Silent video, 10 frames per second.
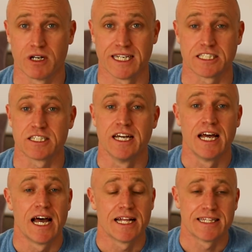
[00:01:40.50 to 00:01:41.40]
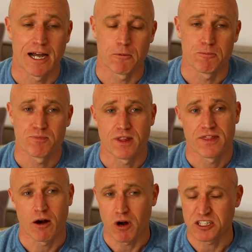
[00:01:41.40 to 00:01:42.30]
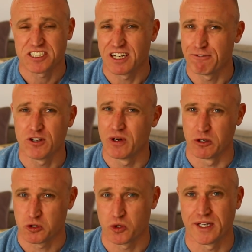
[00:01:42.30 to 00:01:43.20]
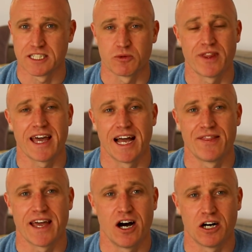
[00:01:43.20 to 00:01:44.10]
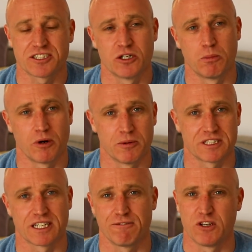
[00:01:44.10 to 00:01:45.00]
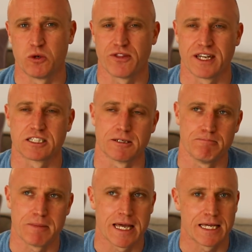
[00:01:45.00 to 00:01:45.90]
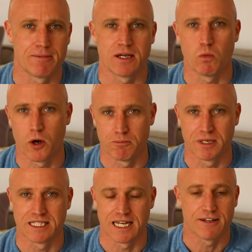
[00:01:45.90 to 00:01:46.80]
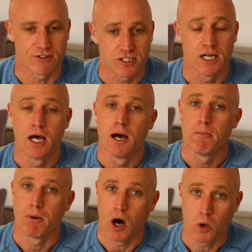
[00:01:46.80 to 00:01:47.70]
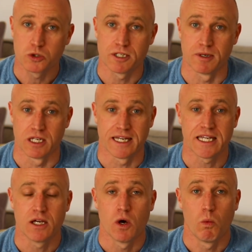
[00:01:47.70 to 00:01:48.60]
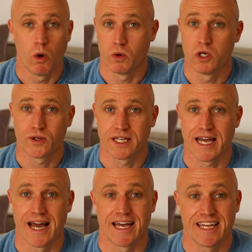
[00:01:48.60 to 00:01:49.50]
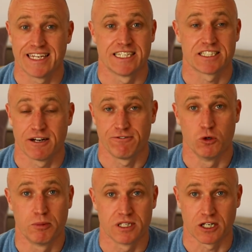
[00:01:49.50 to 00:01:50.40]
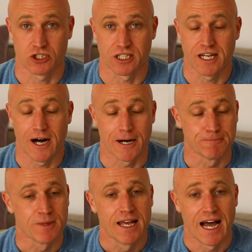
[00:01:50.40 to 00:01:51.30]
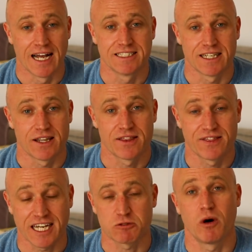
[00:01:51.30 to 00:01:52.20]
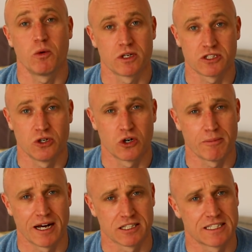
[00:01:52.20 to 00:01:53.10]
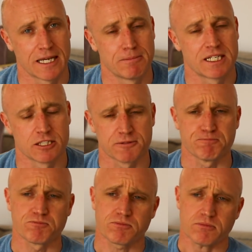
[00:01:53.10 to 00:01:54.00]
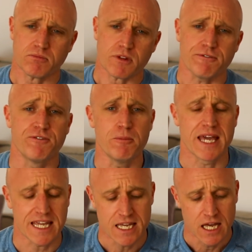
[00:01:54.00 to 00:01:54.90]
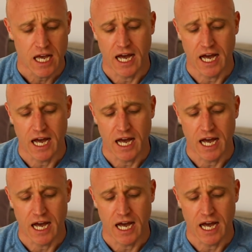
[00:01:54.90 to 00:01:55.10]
released. Now, there are still a few little tweaks with it, and they are still promising a few things that maybe won't be delivered, but ultimately, what we're looking at is a full production car. And that's why I want to talk about it today, because for me,